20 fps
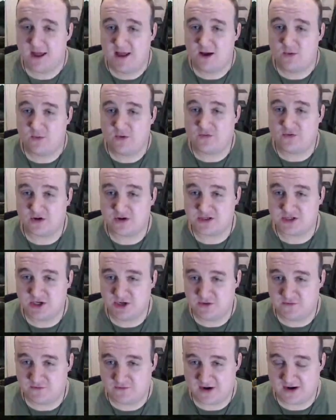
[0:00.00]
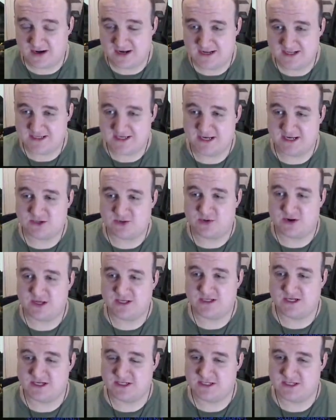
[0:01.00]
We've got 2 friendly
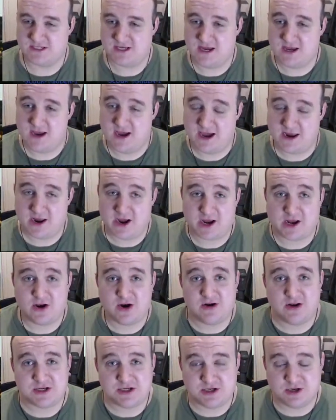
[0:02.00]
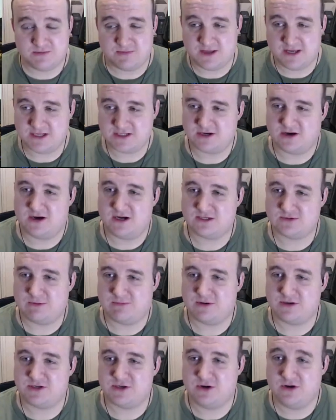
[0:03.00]
T-26s here, and I can only assume these guys were
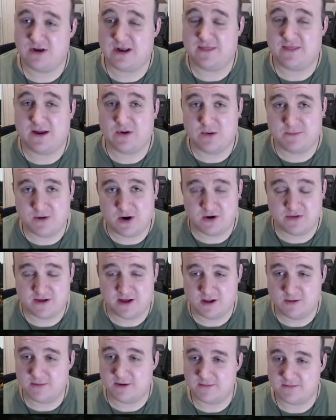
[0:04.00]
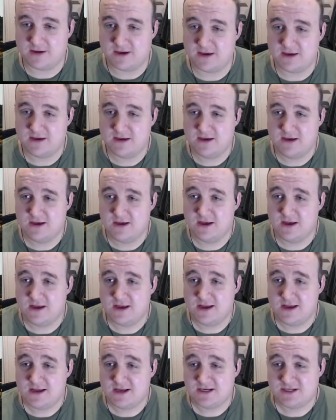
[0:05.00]
platooned, and they were both helping me.
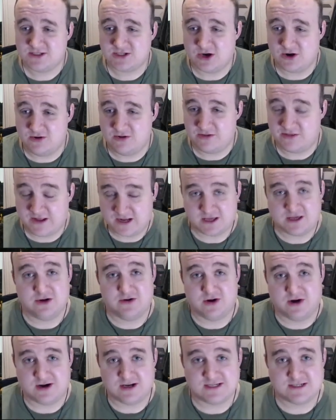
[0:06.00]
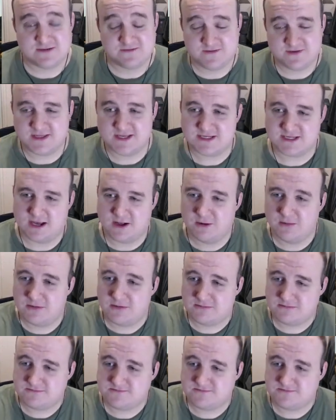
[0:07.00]
So thank you guys for this help.